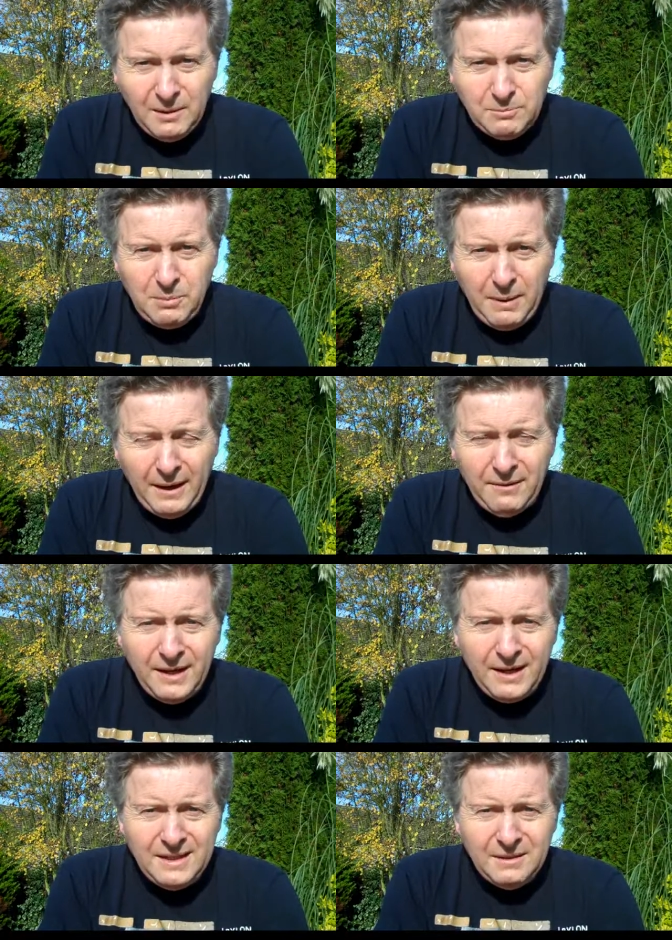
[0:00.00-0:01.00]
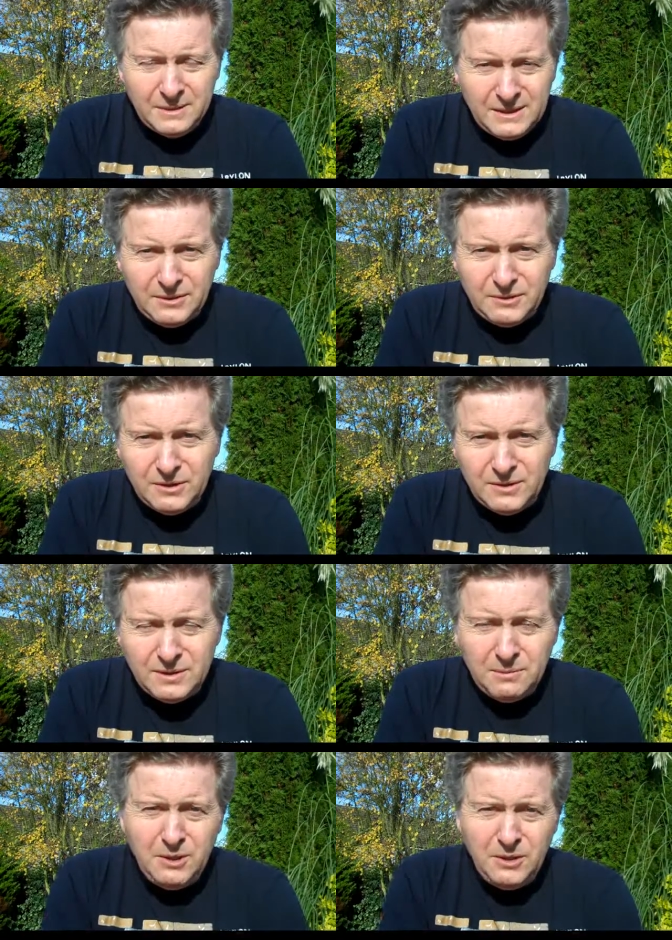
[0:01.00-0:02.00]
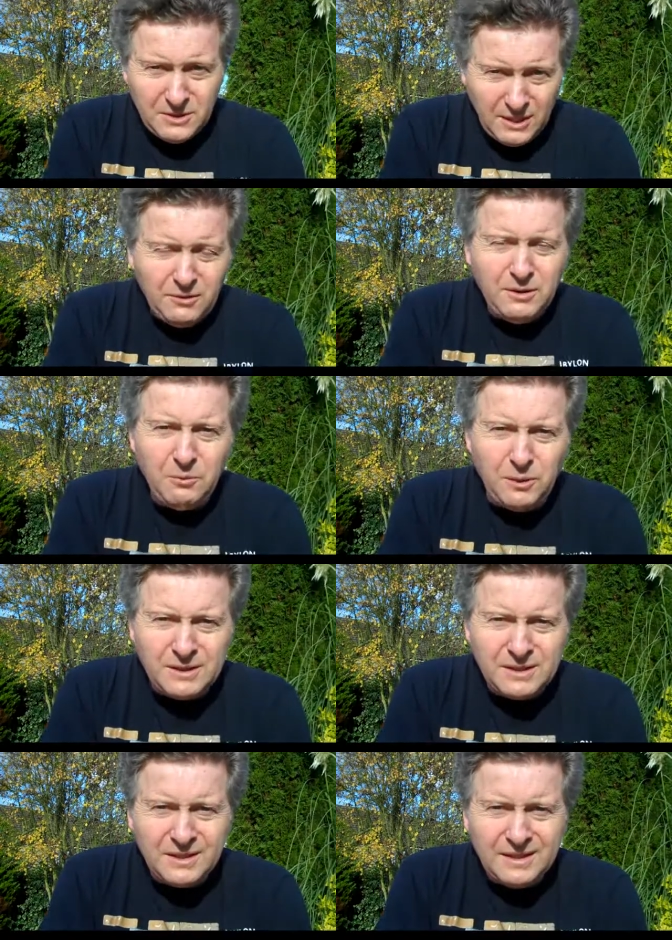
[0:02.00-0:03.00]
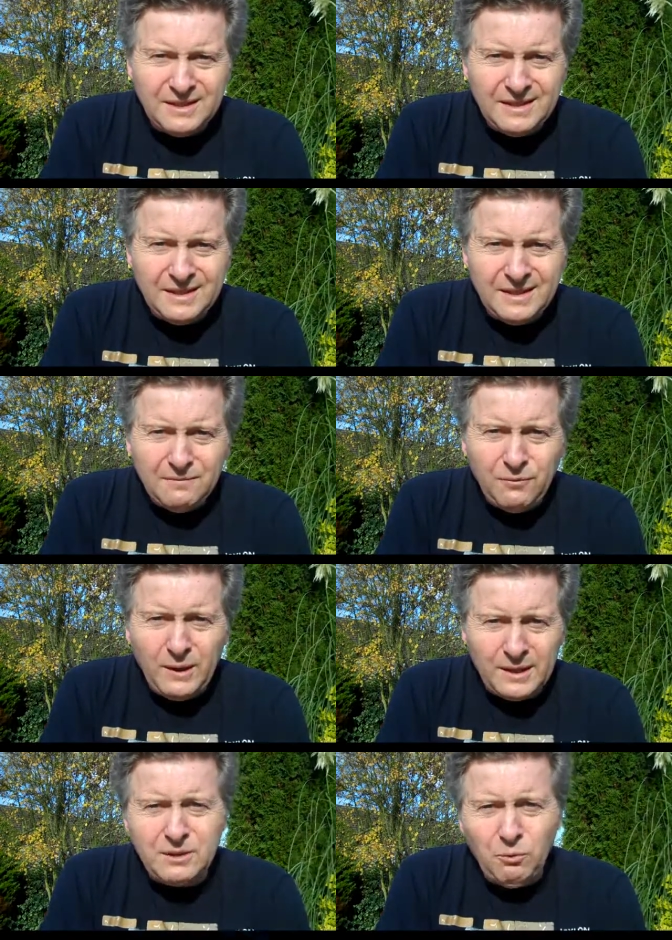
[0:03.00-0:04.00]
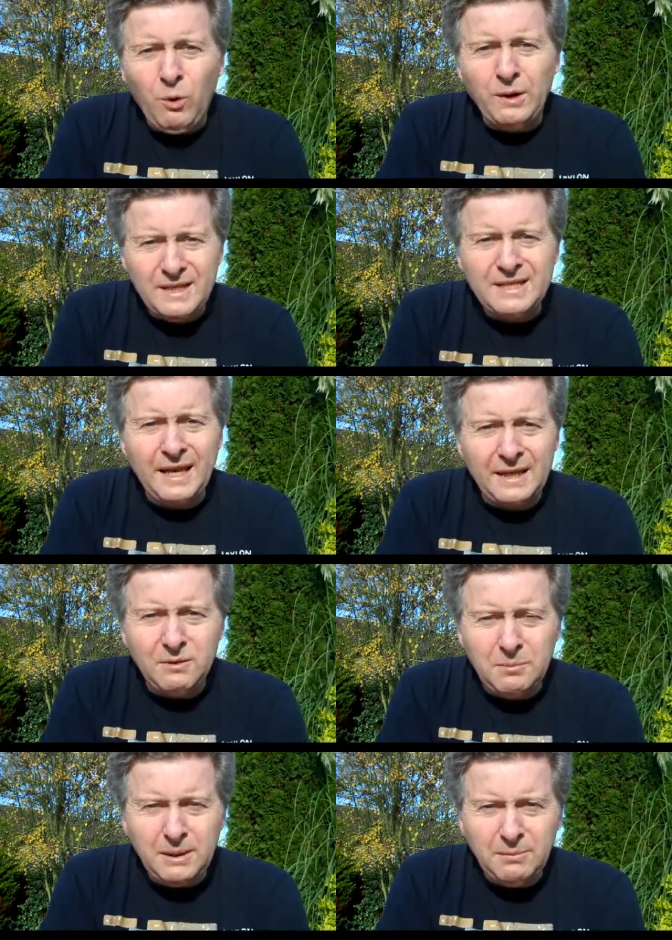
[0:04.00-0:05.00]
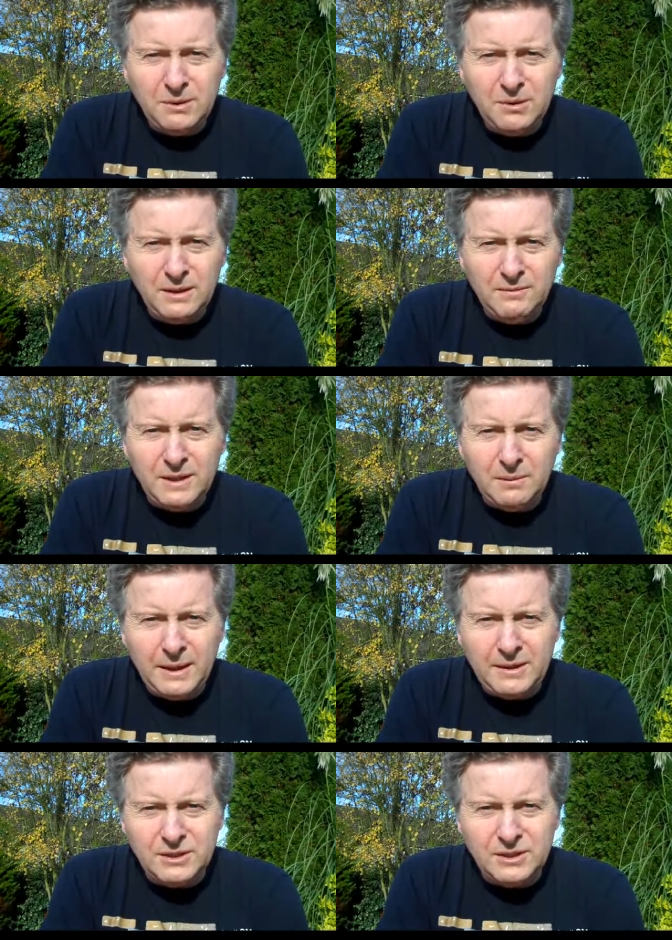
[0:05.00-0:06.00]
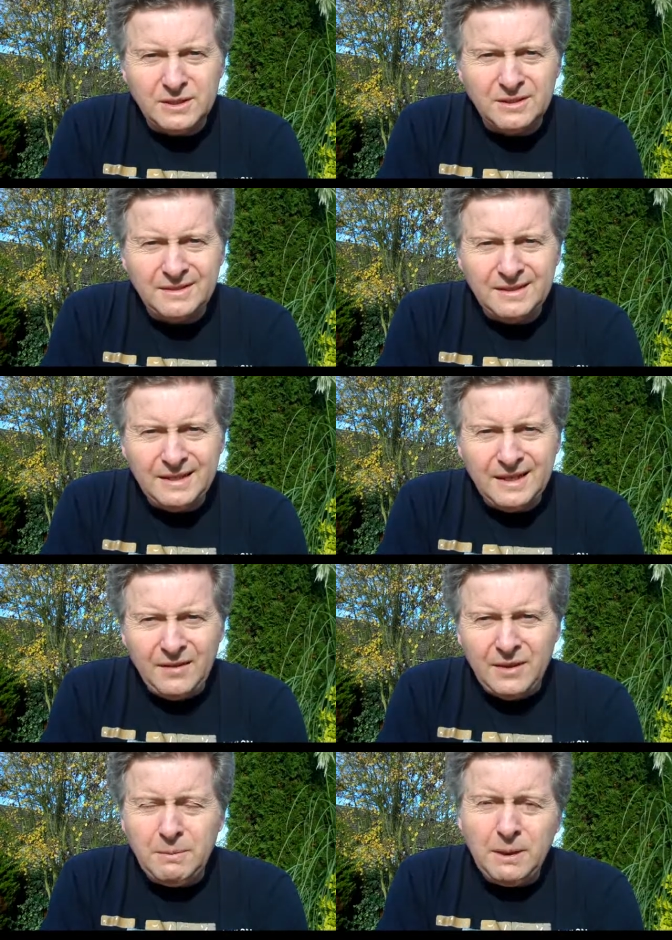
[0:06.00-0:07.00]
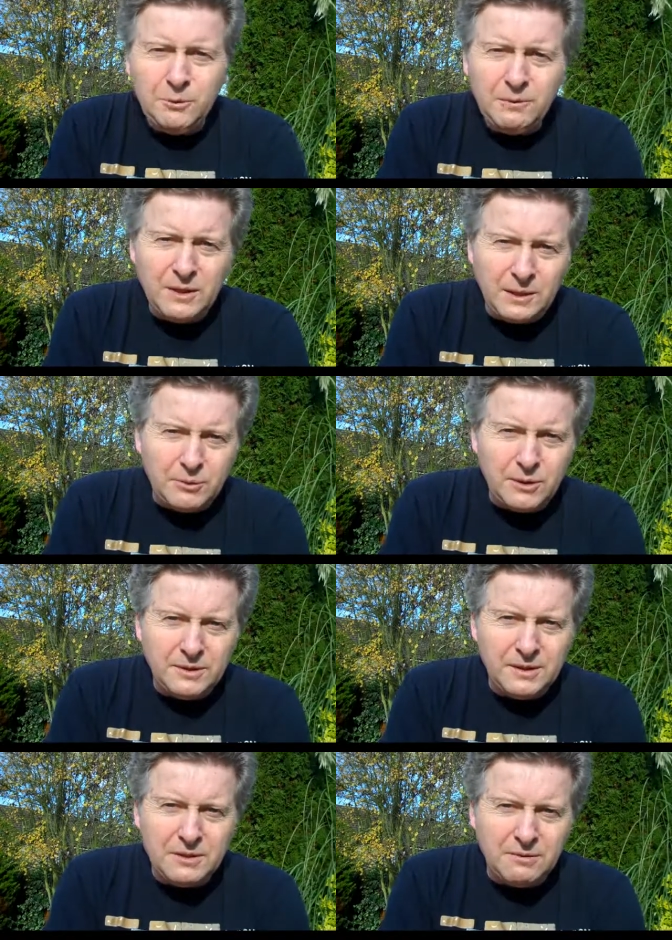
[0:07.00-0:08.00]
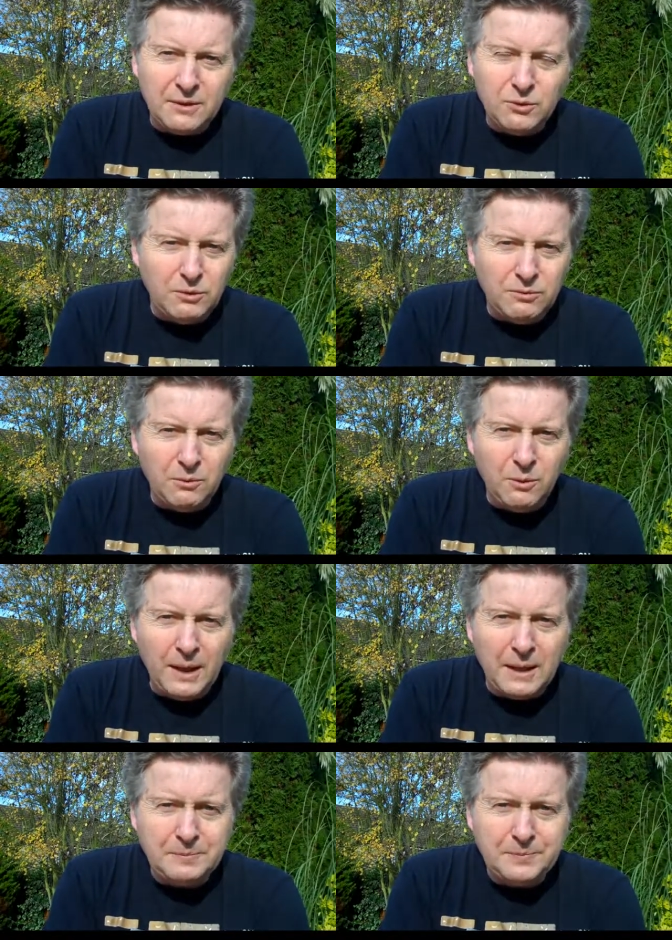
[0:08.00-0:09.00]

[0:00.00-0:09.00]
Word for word: preparing material to be used only once for less than 1 in 10 of the people who live in our parishes, then maybe we've got our priorities around all the wrong way.